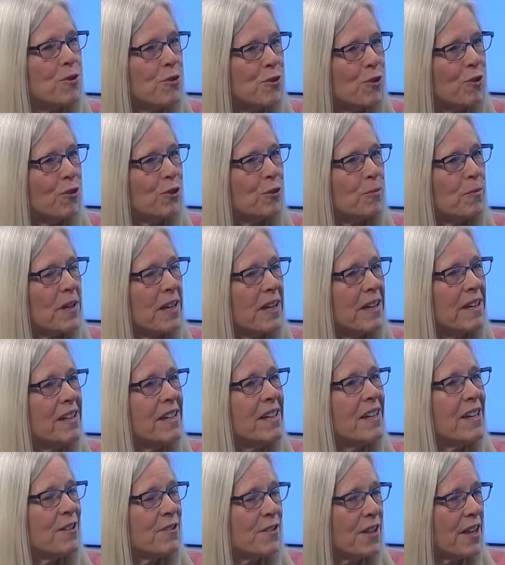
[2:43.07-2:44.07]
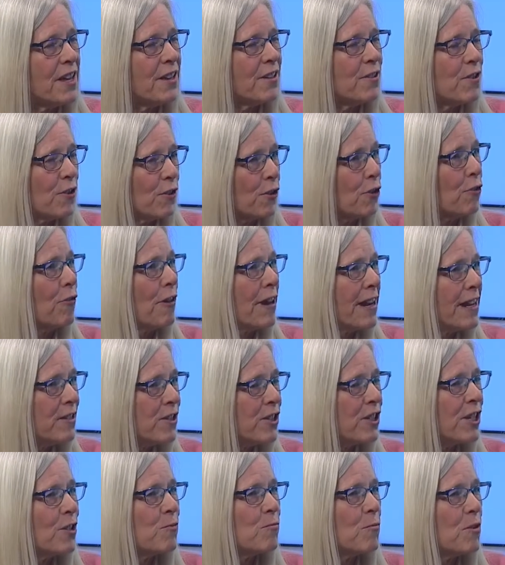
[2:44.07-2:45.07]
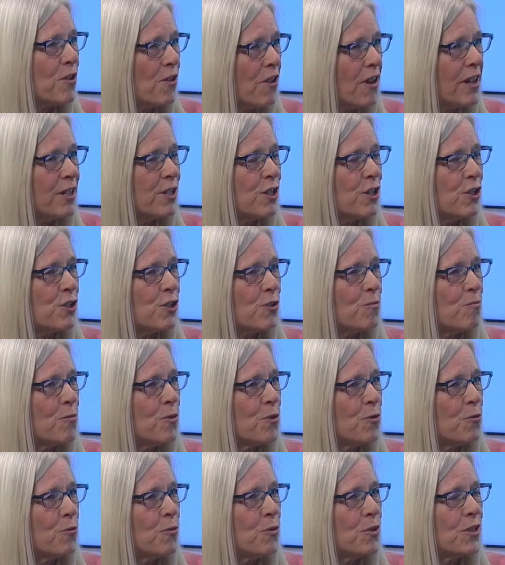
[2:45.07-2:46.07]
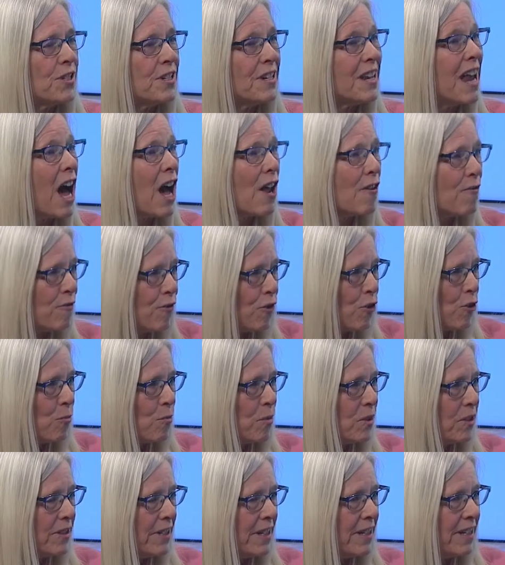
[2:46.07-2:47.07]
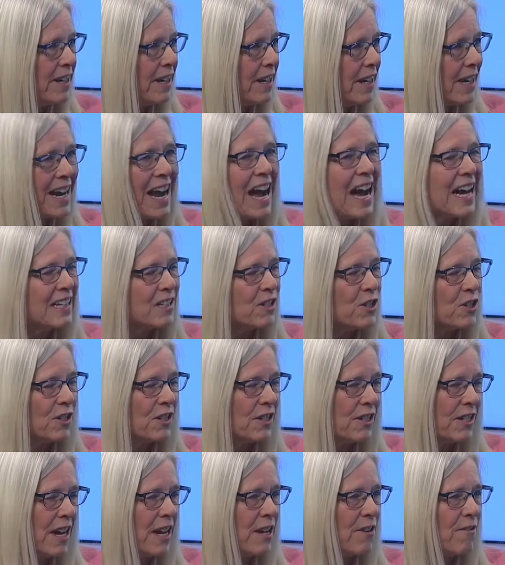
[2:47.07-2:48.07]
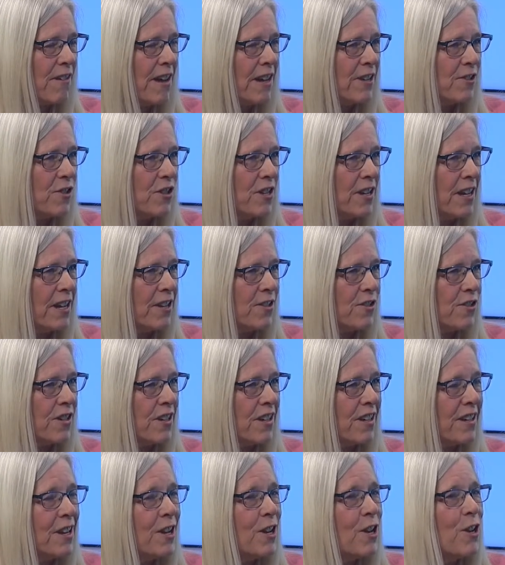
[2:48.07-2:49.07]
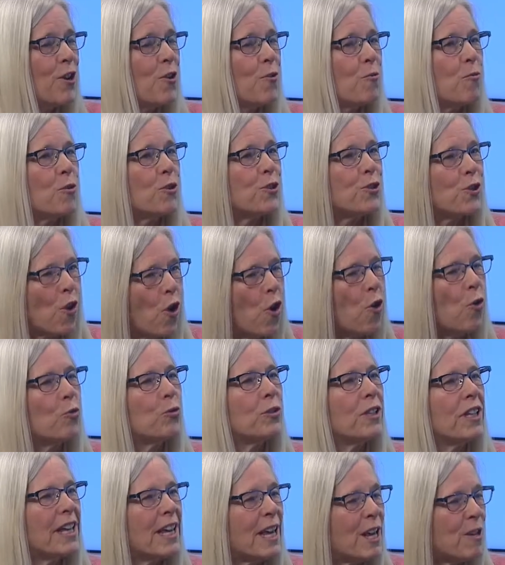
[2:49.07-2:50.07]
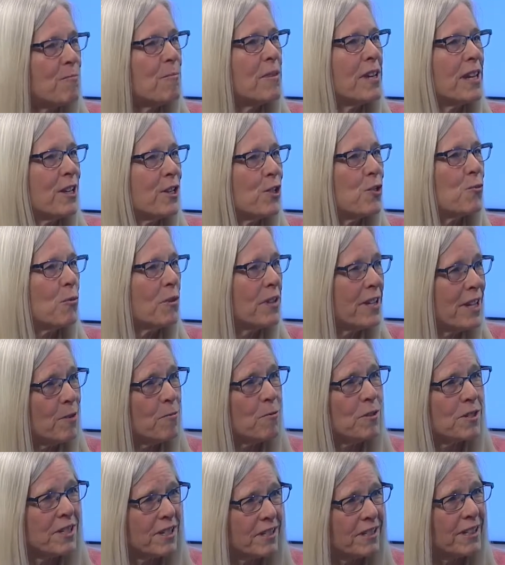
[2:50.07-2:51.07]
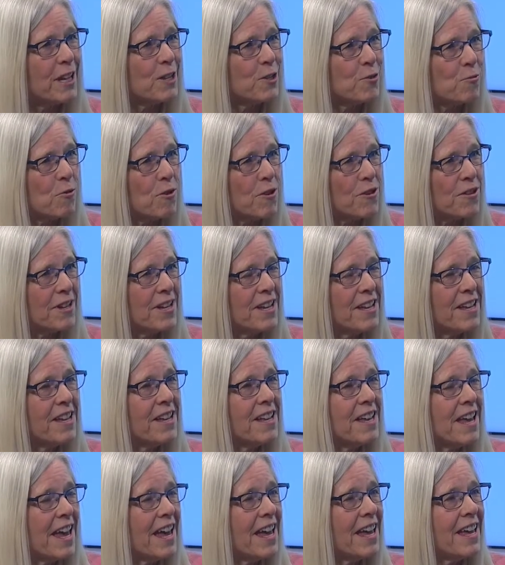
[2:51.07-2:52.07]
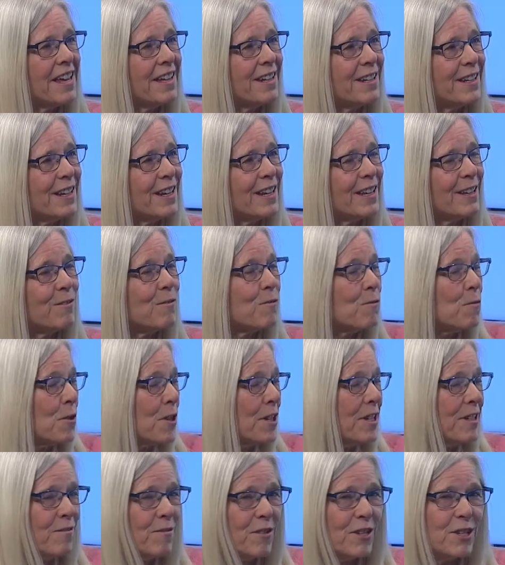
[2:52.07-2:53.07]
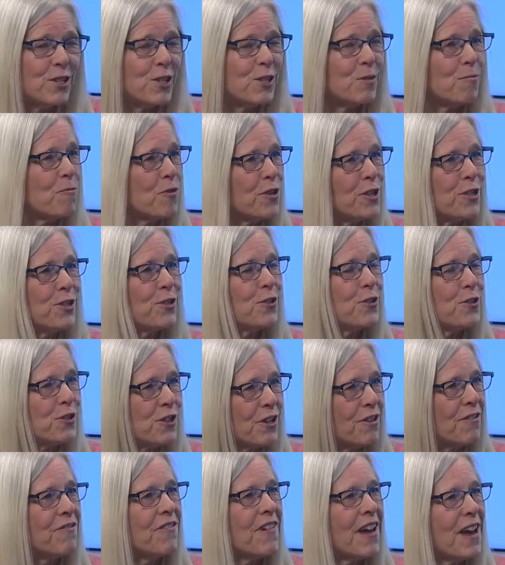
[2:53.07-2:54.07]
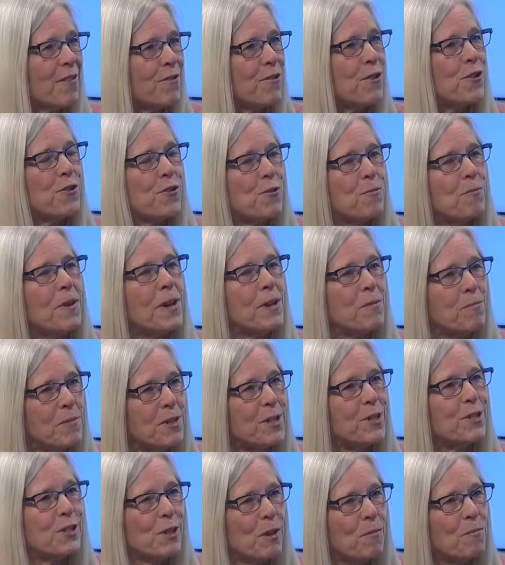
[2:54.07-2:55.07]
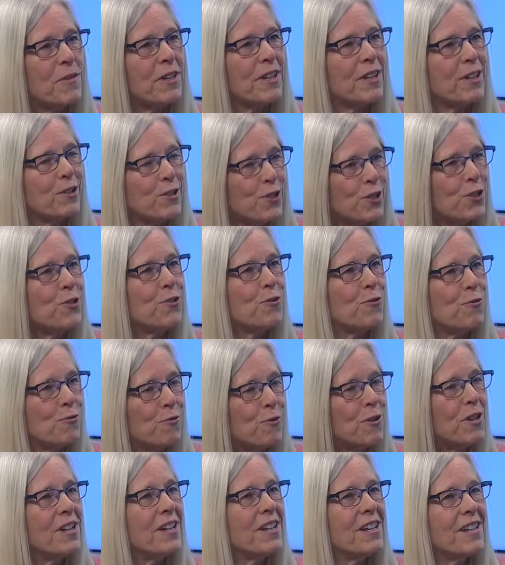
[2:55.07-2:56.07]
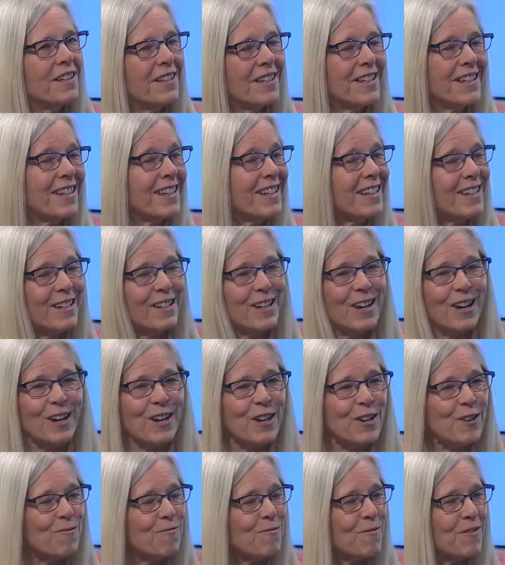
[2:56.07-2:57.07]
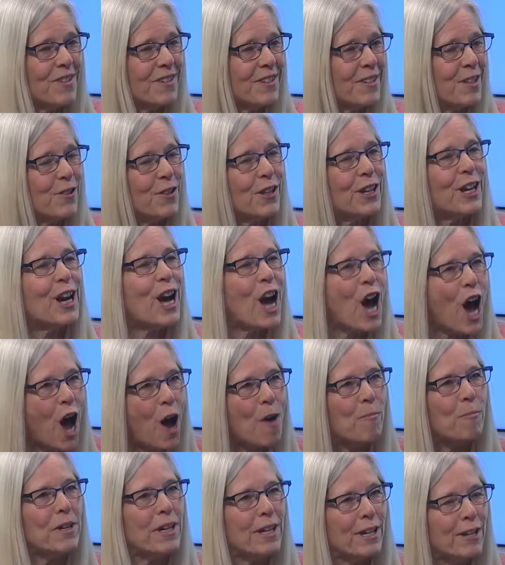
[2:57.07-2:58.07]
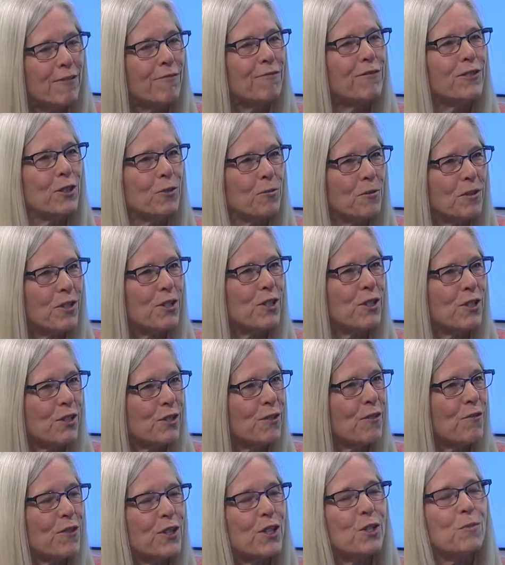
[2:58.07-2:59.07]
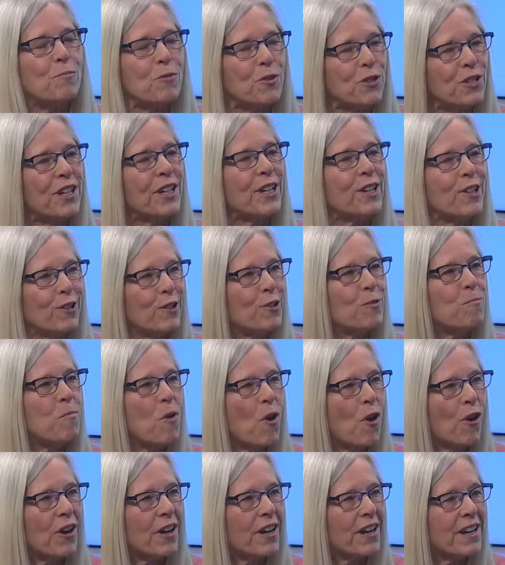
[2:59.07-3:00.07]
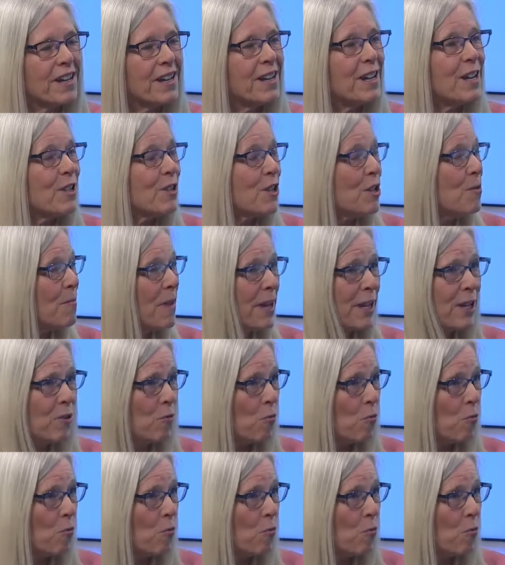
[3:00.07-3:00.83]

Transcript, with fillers: told me, that her grandson with autism, who was nonverbal and in a constant state of agitation, was only at peace when he was at Letchworth. And we did some research and found that there might be something to the calming influences of this particular park that make it